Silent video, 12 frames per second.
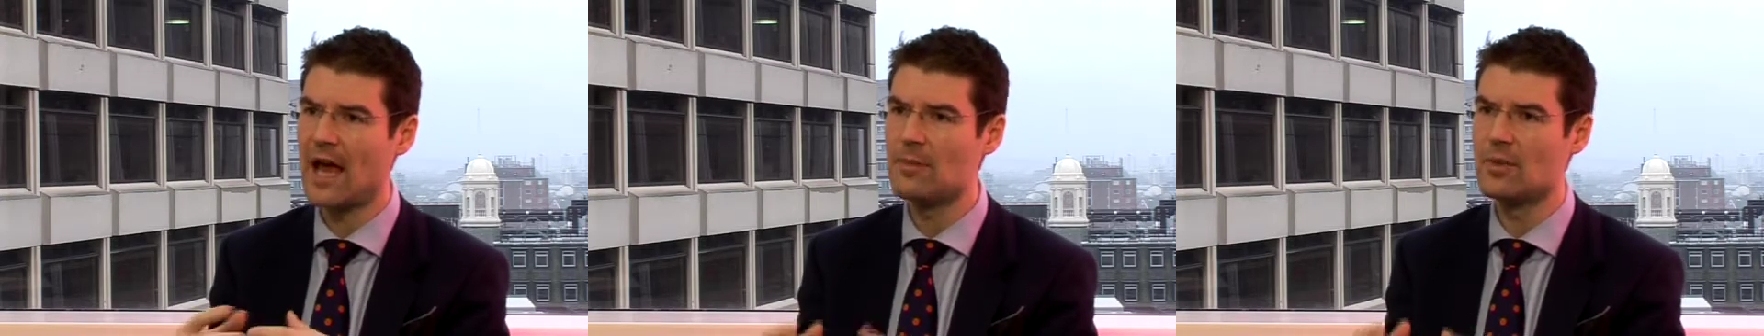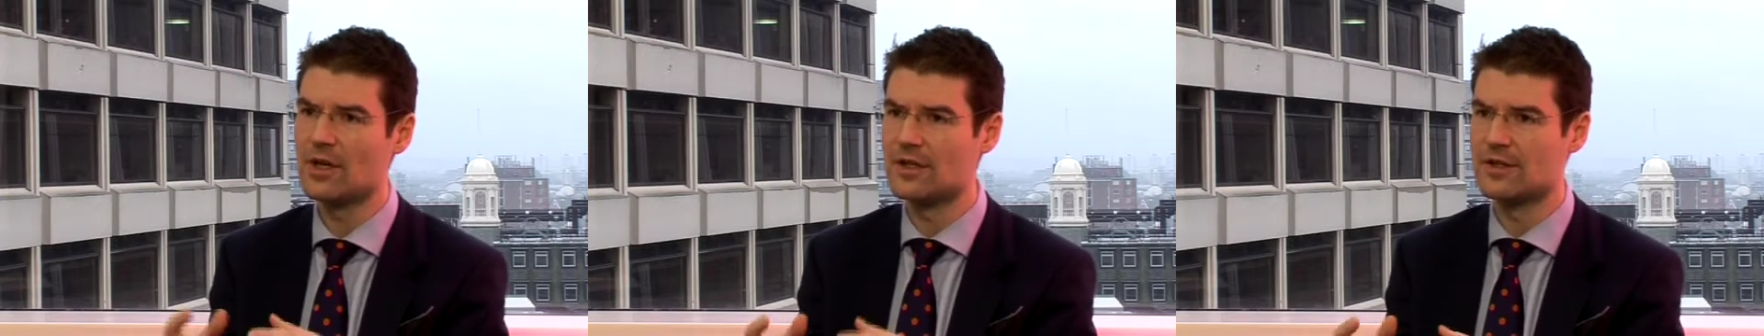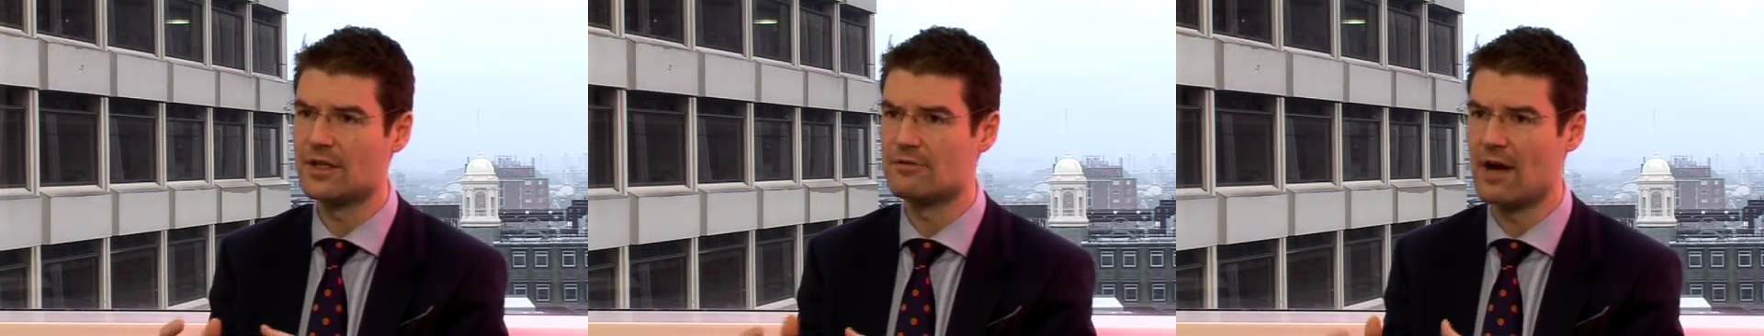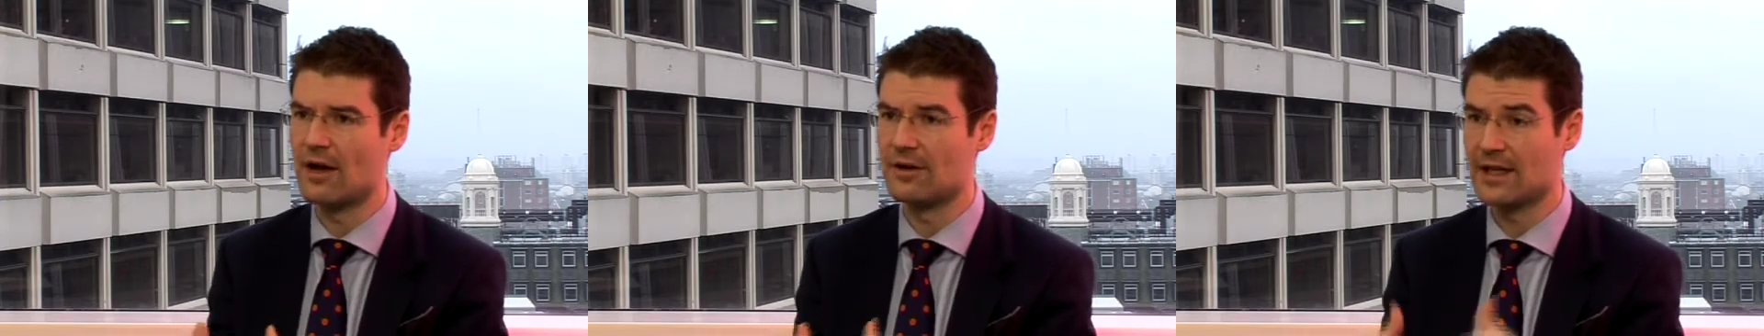ambulances
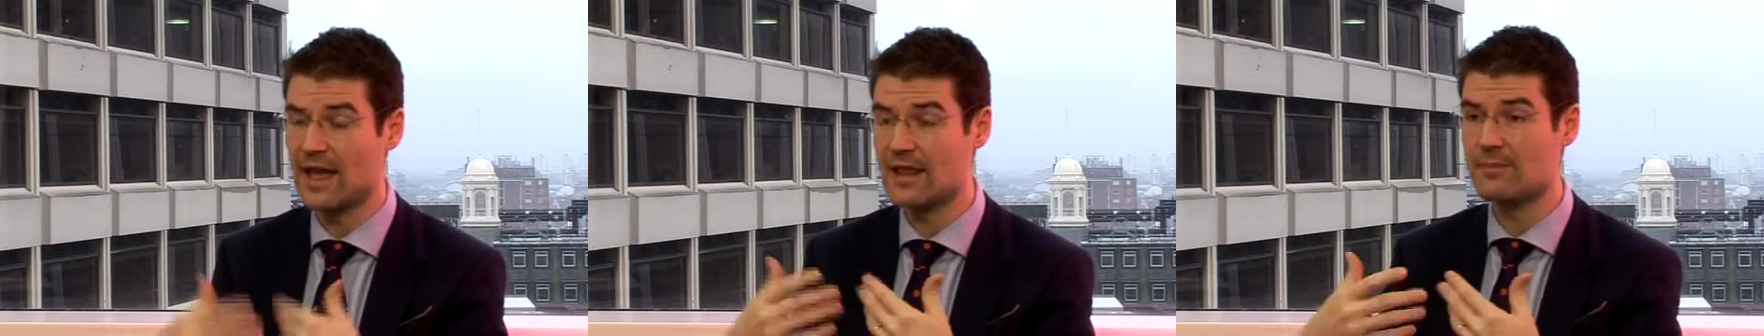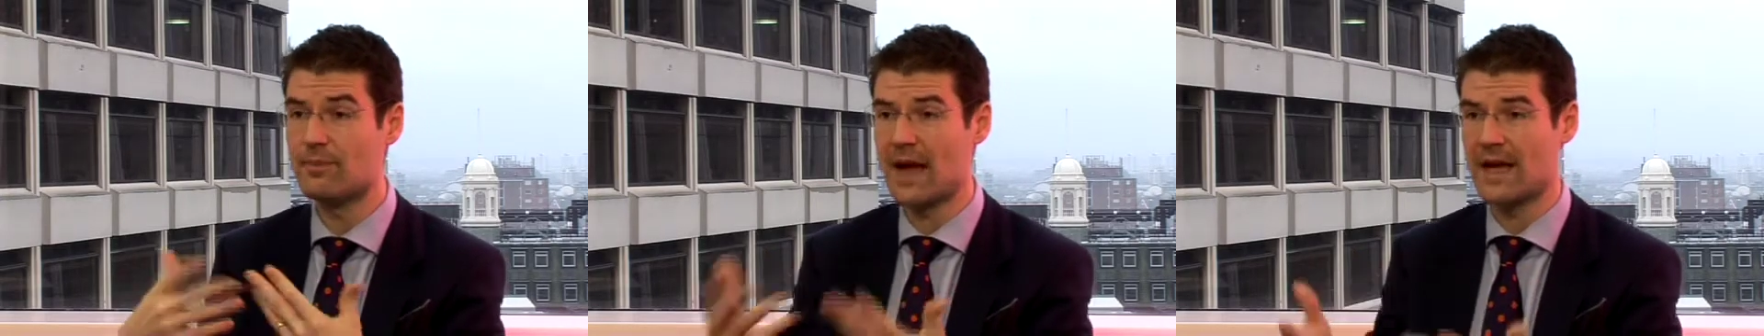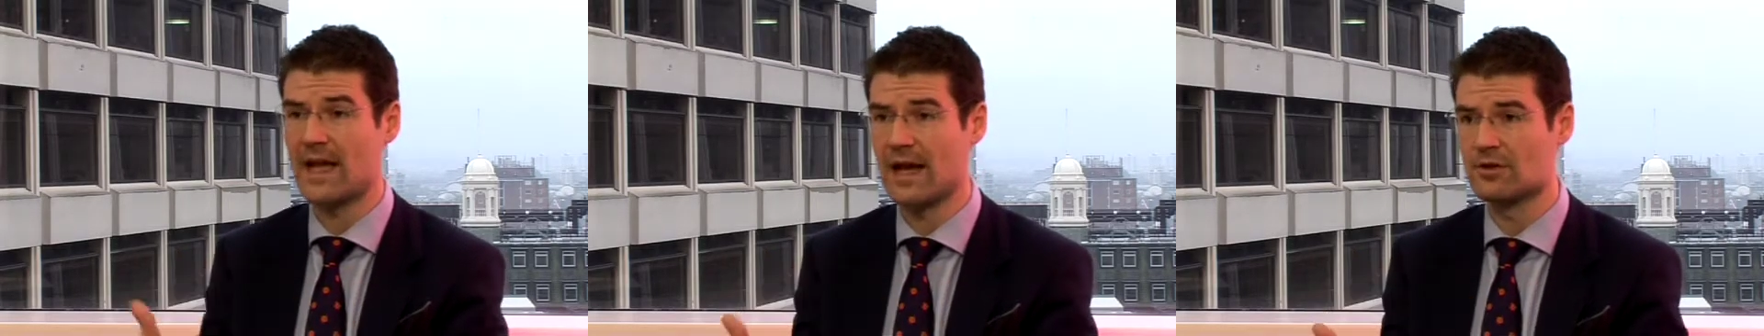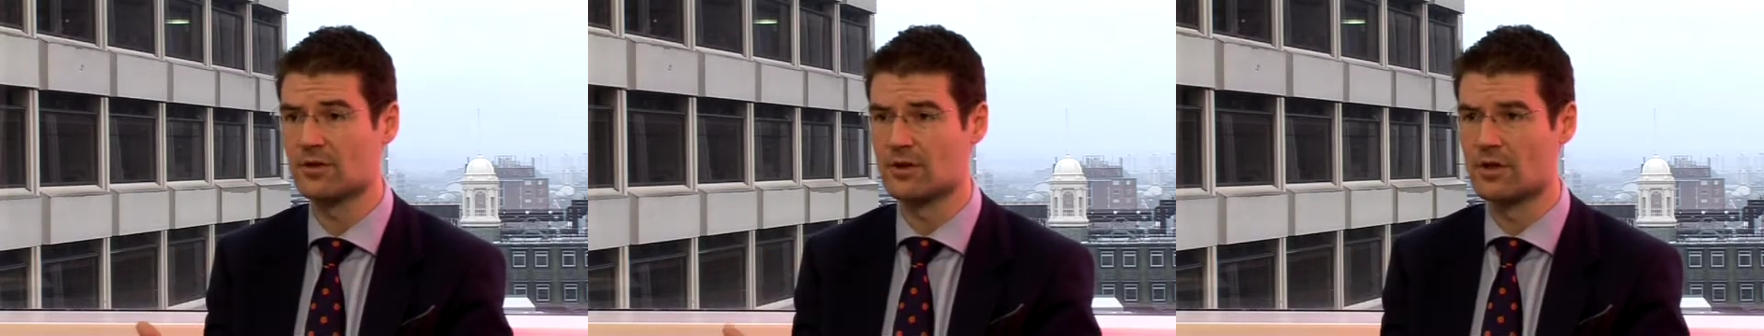round and get them back
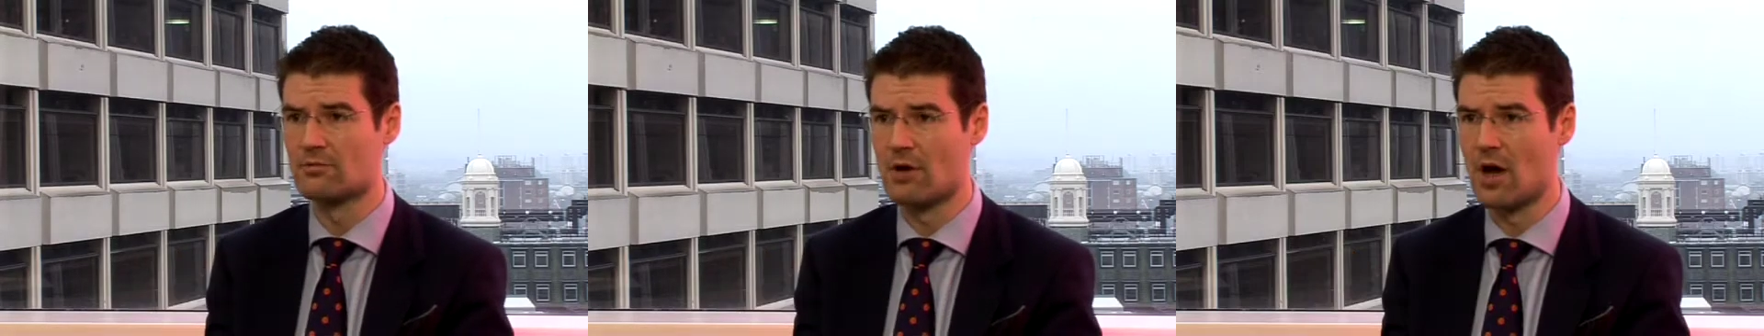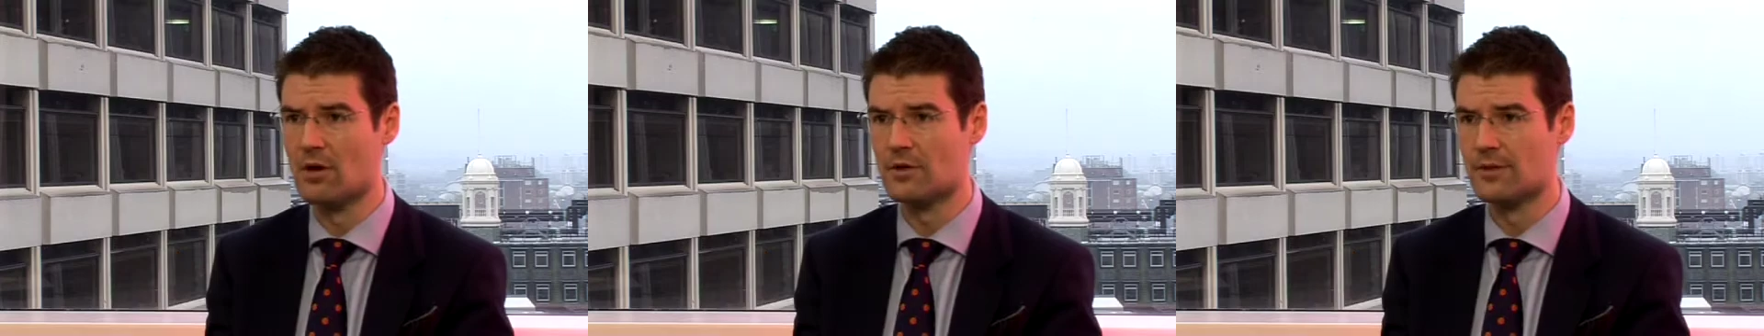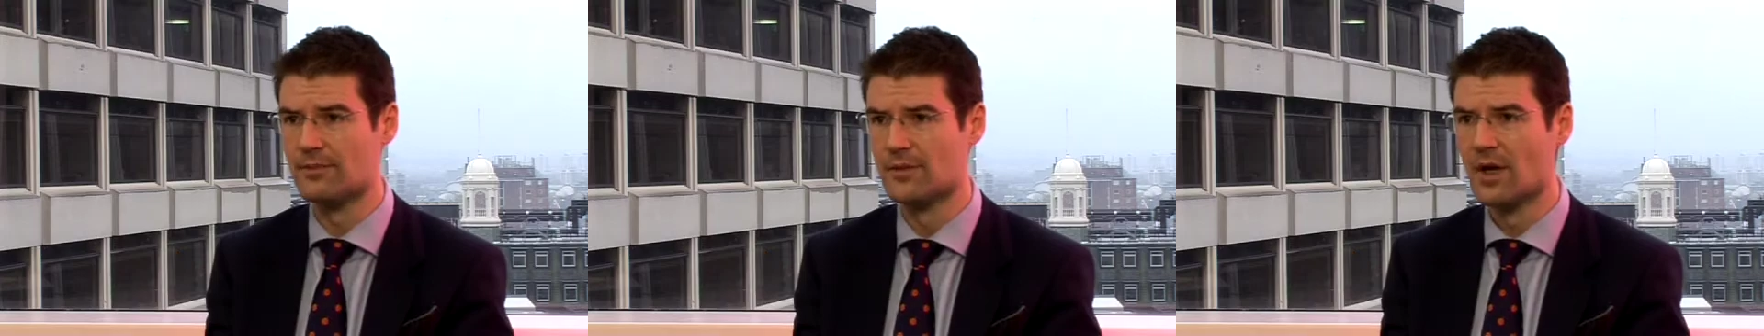out onto the road.